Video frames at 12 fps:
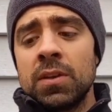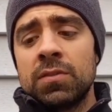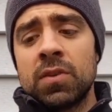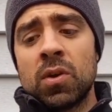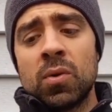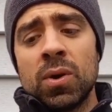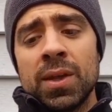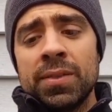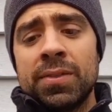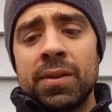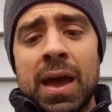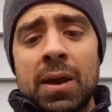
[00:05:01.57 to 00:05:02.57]
So
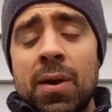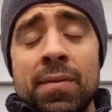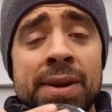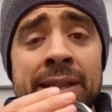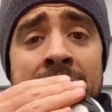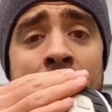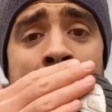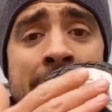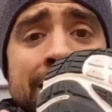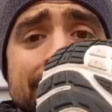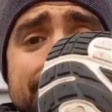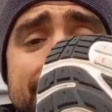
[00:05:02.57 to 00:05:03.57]
the, I don't have anything
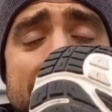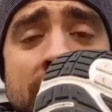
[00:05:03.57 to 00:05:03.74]
bad to